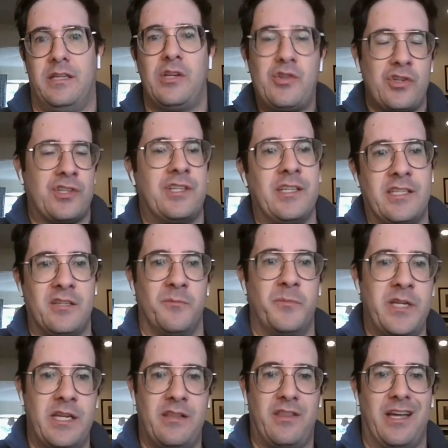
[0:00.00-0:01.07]
interesting to
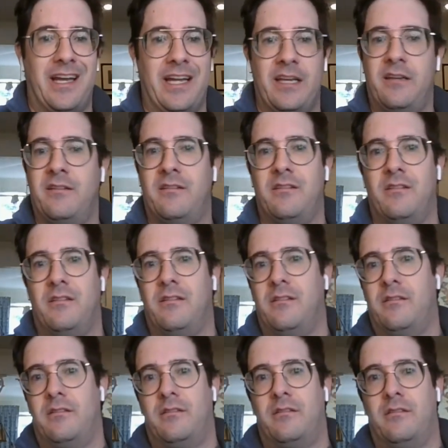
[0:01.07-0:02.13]
me that
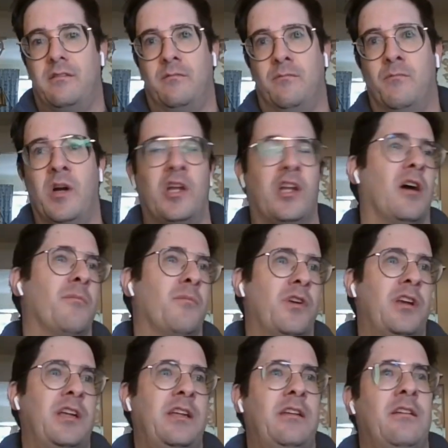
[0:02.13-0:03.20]

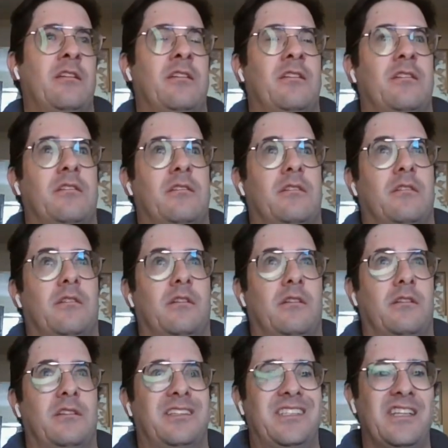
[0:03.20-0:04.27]
Montgomery
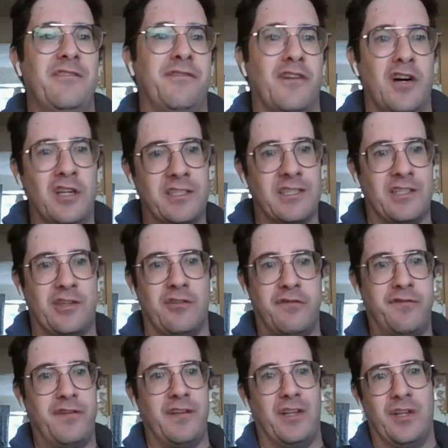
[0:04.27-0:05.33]
defaulted to
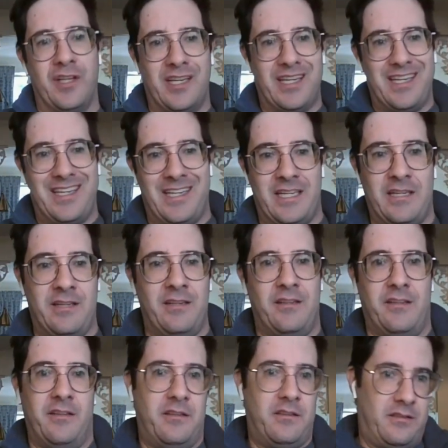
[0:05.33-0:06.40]
filling in
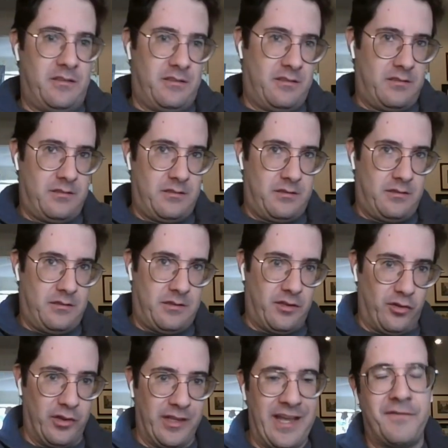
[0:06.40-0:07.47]

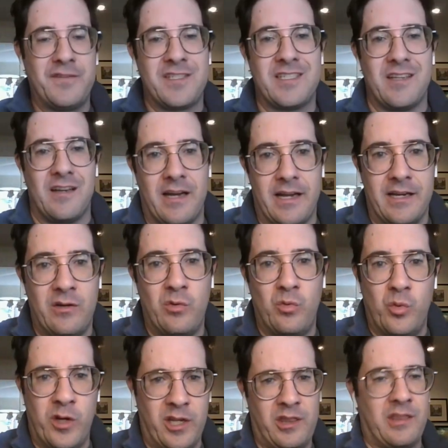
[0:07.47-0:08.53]
the left side
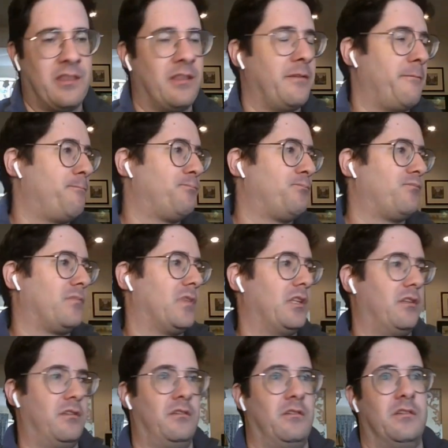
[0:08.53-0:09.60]
with
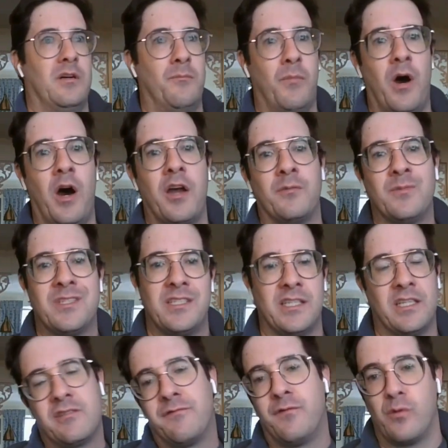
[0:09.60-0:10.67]
a bottom
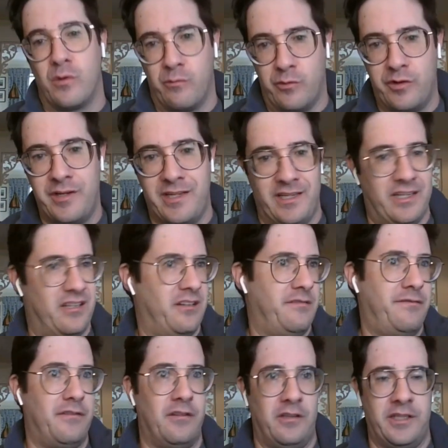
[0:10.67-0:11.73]
six forward in
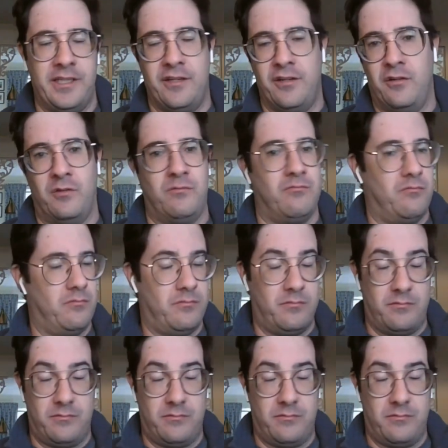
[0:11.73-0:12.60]
a Foligno,